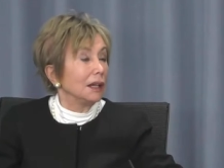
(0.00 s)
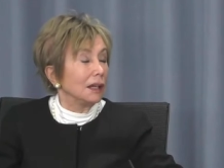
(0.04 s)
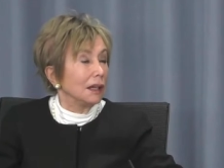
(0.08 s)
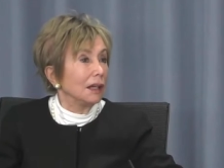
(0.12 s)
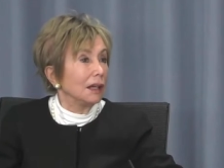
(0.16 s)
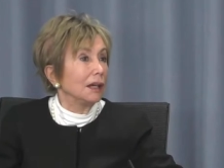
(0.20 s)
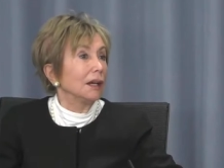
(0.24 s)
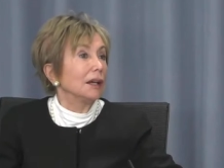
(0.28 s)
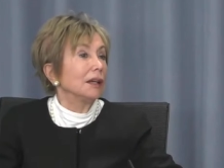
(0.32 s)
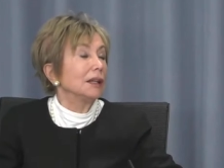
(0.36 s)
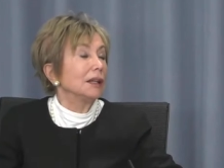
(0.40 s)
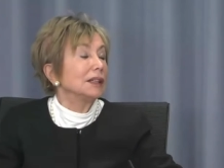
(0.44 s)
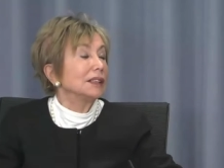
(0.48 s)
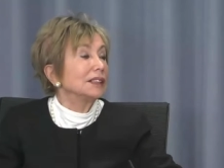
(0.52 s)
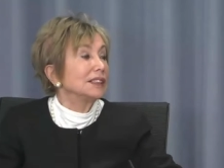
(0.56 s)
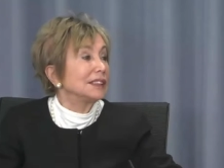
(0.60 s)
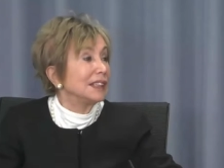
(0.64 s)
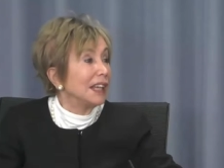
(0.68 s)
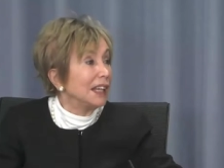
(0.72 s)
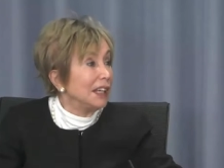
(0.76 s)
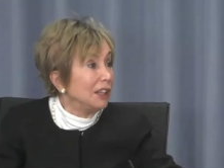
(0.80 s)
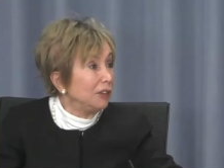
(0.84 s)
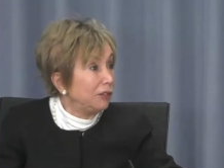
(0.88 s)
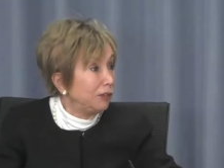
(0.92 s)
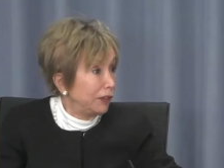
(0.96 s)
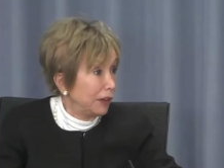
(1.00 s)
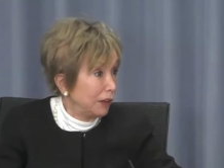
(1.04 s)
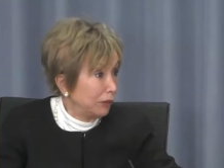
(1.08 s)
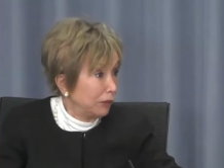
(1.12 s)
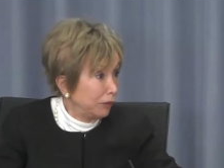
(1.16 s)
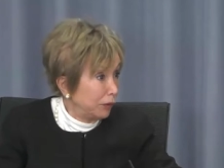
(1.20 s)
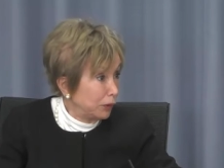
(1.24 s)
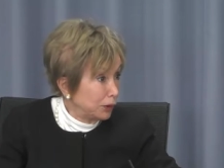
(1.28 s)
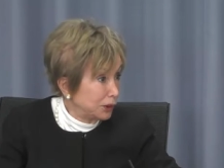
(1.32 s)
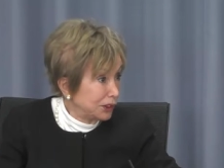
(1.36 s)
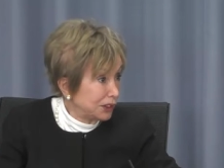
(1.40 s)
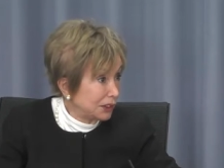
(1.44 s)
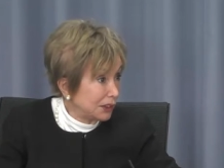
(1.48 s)
uh, safer
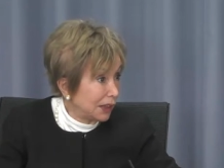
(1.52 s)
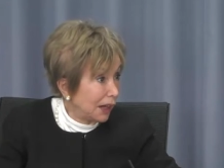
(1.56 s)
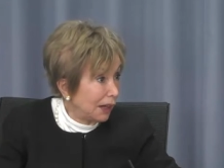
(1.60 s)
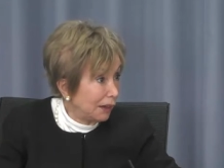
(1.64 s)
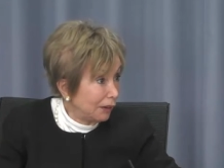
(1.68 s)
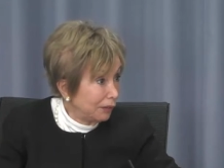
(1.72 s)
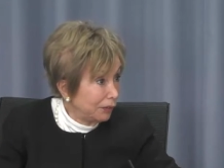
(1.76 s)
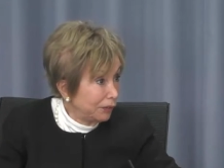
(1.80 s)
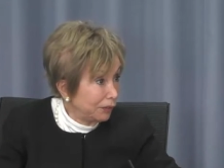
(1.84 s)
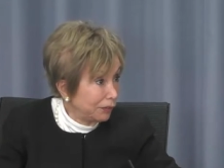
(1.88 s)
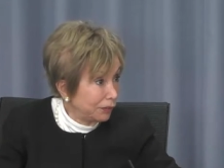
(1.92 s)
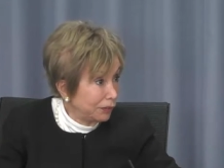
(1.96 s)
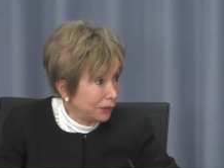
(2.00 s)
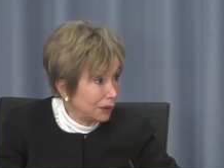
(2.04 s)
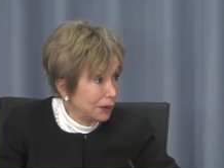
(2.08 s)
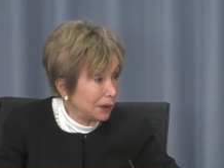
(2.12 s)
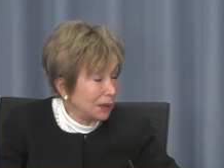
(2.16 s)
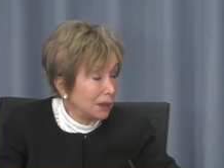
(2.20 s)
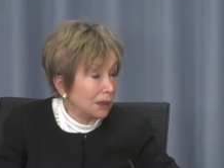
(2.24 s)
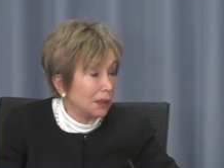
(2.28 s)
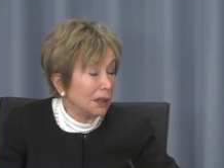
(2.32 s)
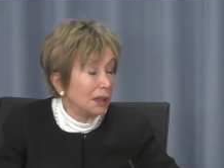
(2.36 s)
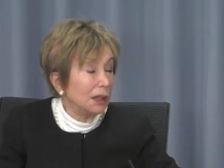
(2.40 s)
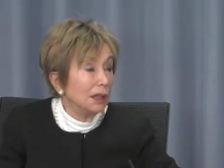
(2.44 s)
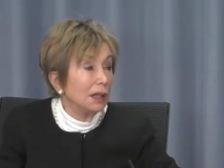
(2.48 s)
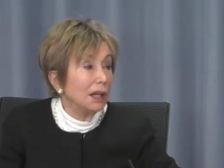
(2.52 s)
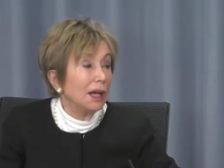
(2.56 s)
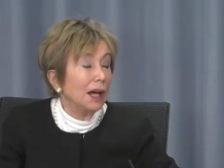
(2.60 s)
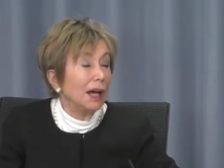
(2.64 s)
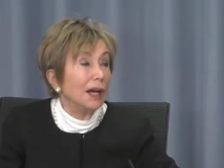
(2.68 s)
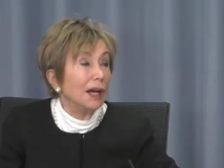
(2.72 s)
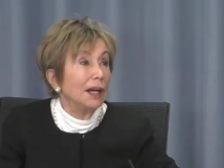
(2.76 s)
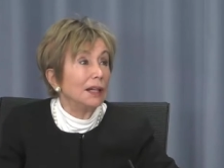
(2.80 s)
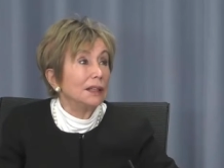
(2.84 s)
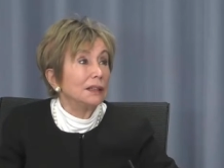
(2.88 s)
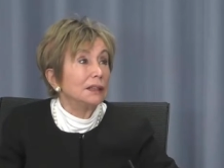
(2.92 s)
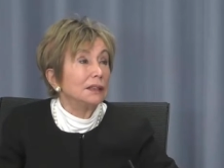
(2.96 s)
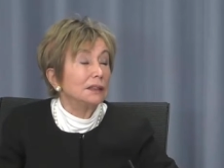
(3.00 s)
for staff.
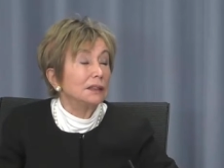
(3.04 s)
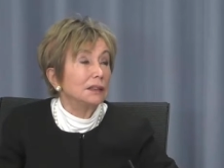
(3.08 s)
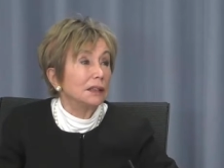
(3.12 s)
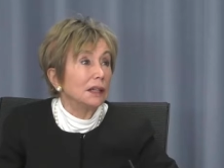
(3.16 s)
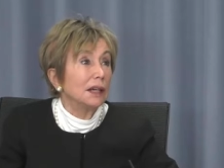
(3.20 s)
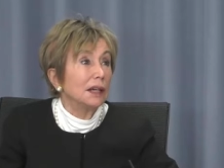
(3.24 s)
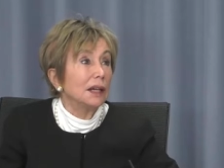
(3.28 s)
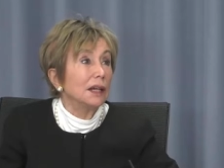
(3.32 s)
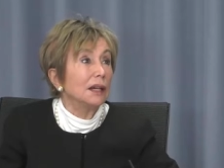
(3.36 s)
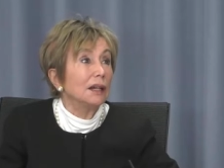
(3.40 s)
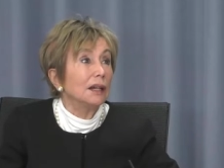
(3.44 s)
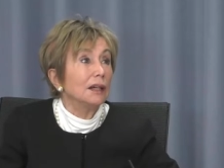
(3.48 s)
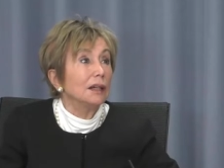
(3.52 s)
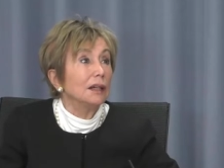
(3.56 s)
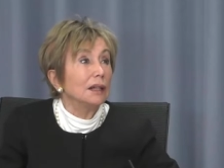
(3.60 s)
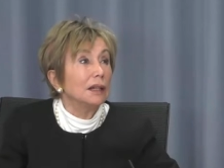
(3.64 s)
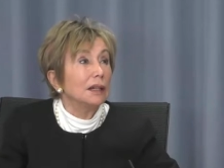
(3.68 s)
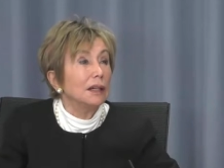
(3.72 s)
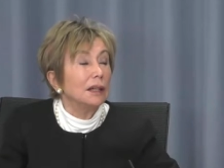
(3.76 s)
And uh,